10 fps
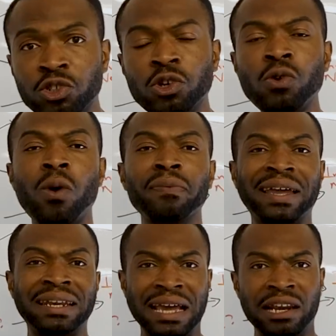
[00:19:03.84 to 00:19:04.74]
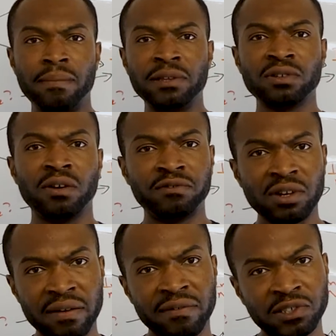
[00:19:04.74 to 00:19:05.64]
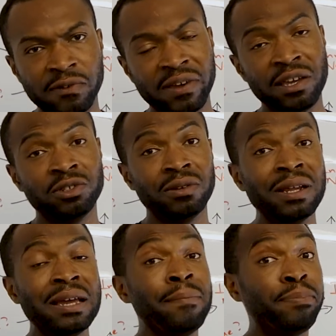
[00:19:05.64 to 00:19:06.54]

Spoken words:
you do want an element of diversification,